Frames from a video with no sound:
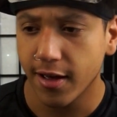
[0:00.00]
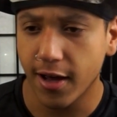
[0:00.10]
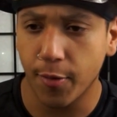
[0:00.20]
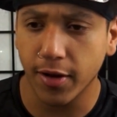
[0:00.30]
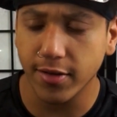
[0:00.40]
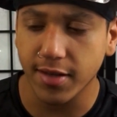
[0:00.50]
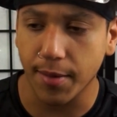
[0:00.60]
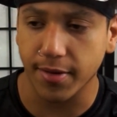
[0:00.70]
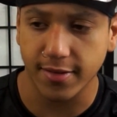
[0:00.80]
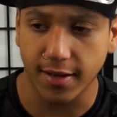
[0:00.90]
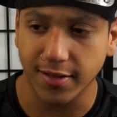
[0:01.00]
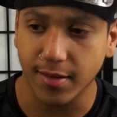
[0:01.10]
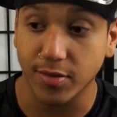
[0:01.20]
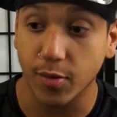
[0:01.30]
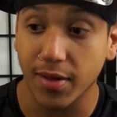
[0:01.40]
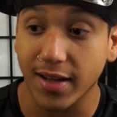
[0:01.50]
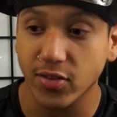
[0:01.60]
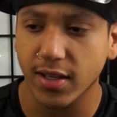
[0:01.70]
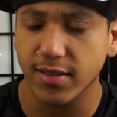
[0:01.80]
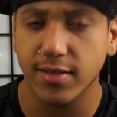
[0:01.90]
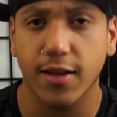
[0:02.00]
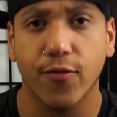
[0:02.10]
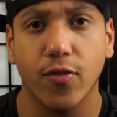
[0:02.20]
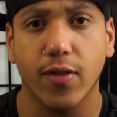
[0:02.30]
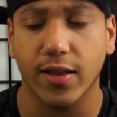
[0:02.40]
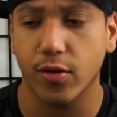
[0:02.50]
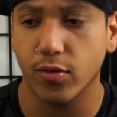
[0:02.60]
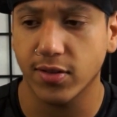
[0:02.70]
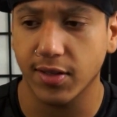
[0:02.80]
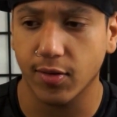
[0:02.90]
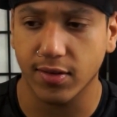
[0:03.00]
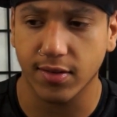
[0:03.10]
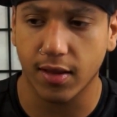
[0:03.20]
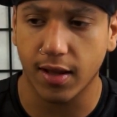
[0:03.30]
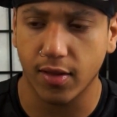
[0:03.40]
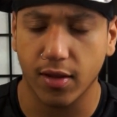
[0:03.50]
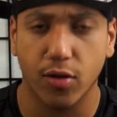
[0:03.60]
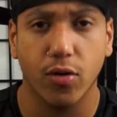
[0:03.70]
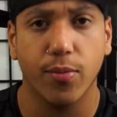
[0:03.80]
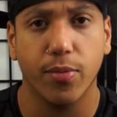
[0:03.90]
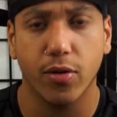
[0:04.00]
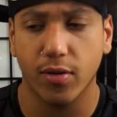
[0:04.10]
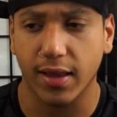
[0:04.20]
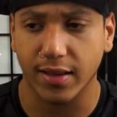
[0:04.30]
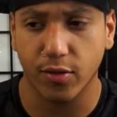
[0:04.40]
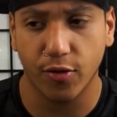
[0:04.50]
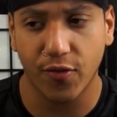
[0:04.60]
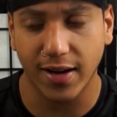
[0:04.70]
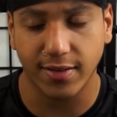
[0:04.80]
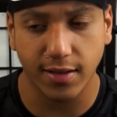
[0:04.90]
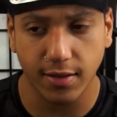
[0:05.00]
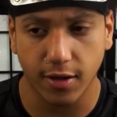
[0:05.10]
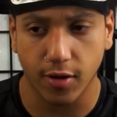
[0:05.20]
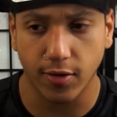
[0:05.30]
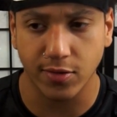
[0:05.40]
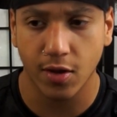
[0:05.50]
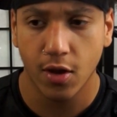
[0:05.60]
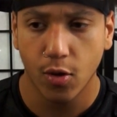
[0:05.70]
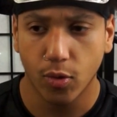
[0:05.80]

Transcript: Uh, what else happened inside this episode? We actually got to see a few like little secrets and a lot, lot little little like little fine details